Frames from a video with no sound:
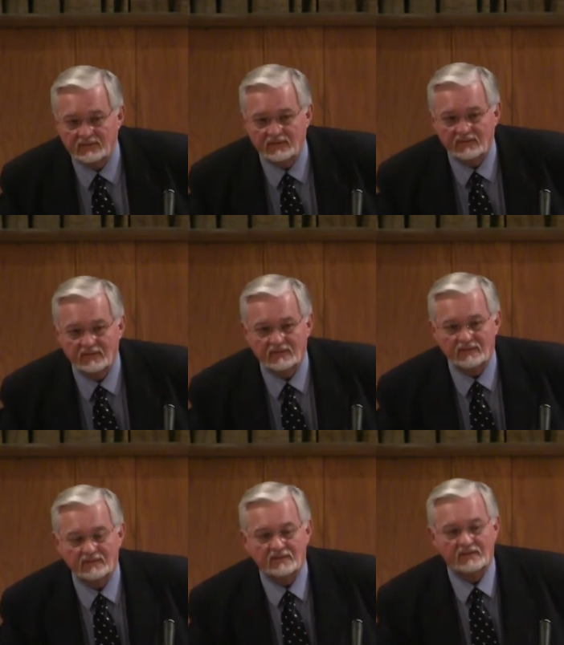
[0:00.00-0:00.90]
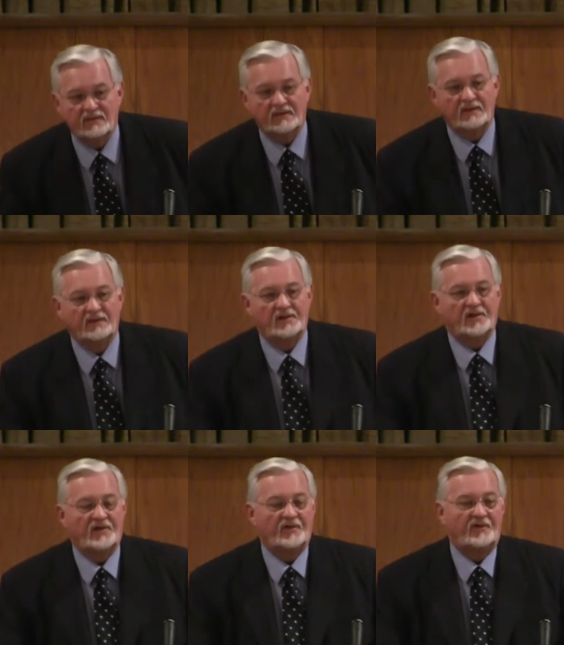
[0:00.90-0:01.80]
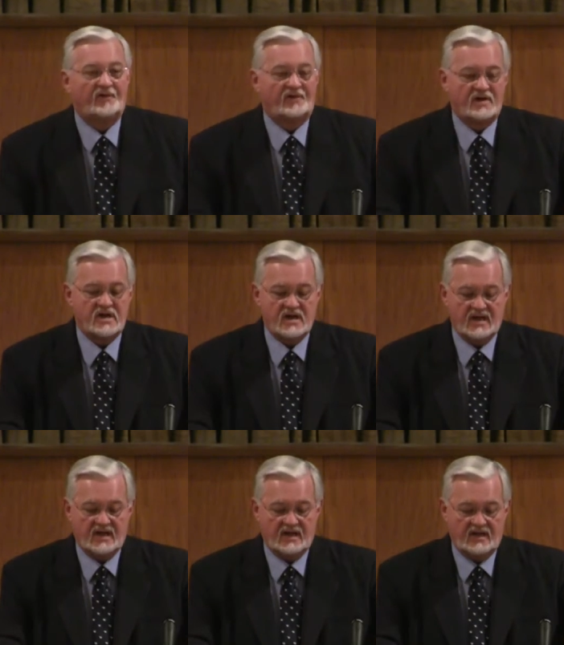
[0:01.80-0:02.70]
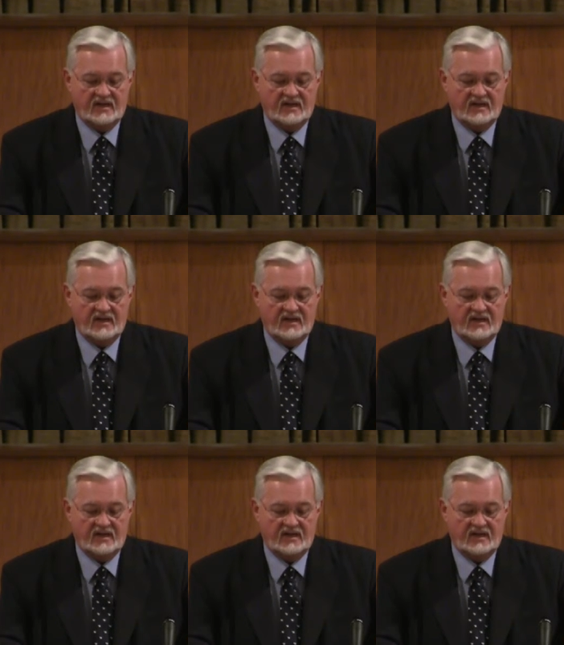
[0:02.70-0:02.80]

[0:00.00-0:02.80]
Nothing is said.